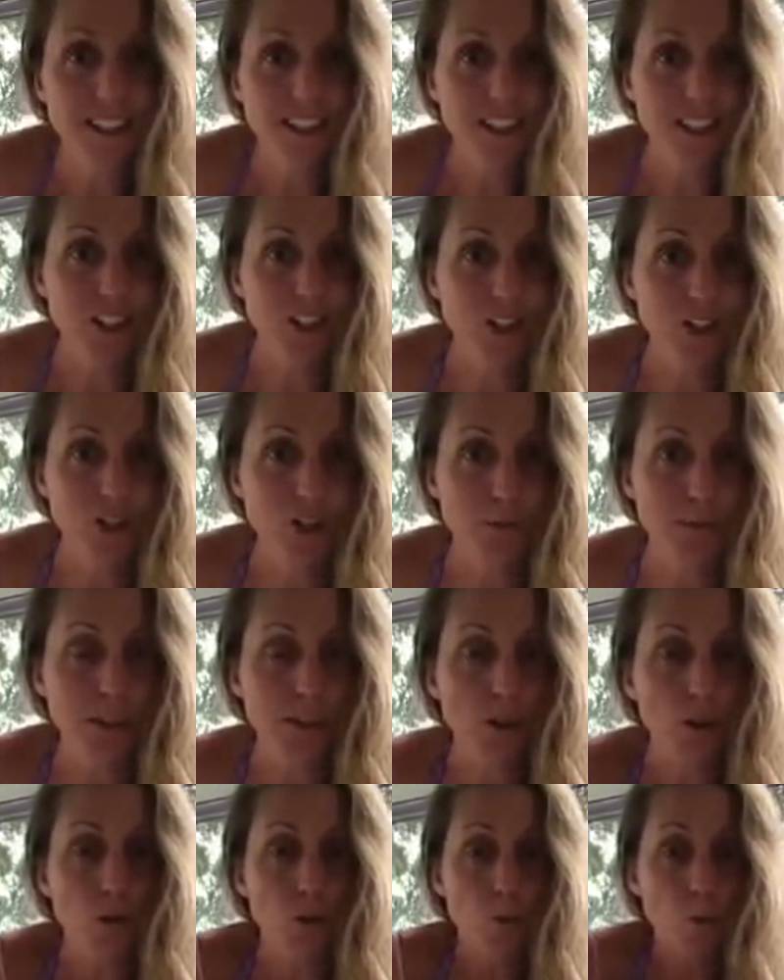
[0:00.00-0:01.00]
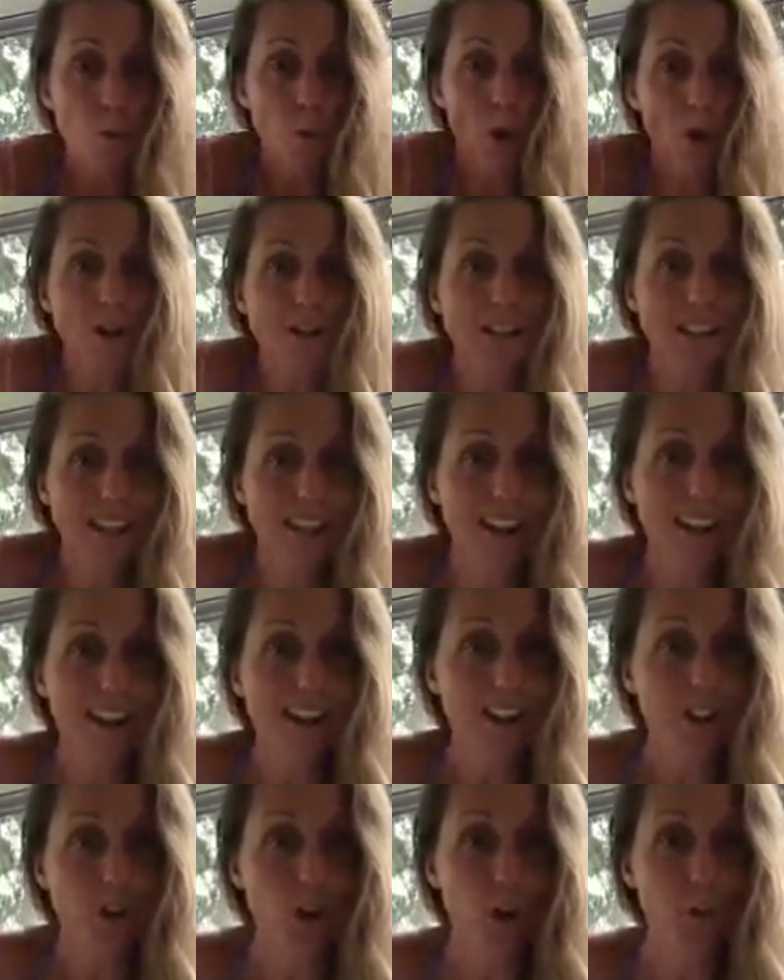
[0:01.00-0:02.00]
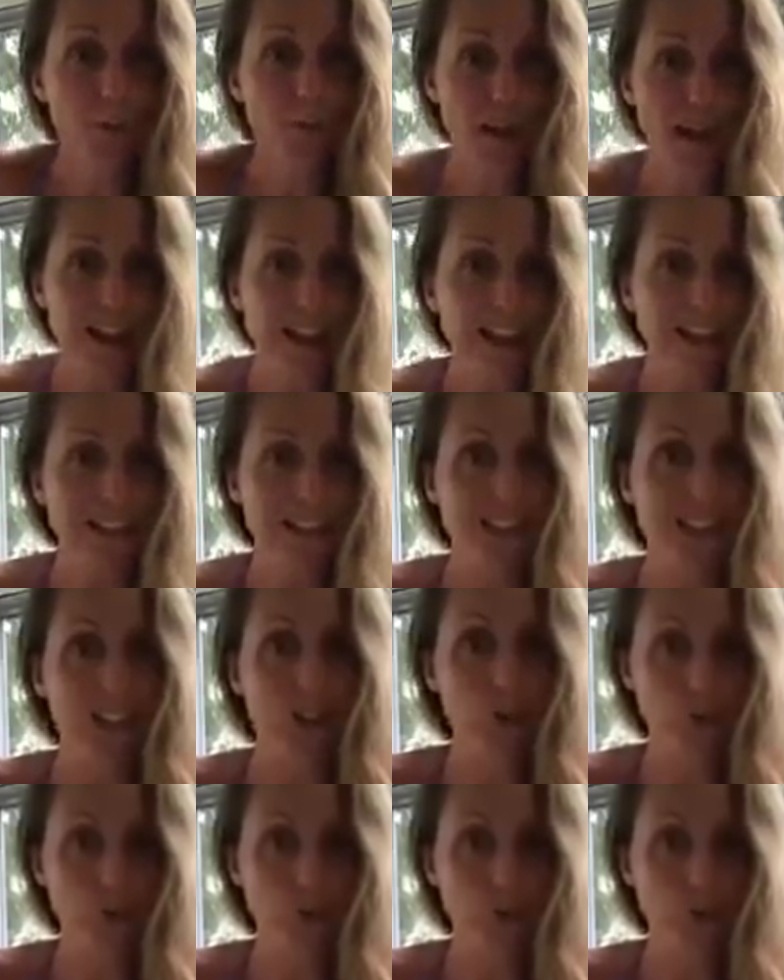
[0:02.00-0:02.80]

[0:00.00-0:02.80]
consumers who want your amazing,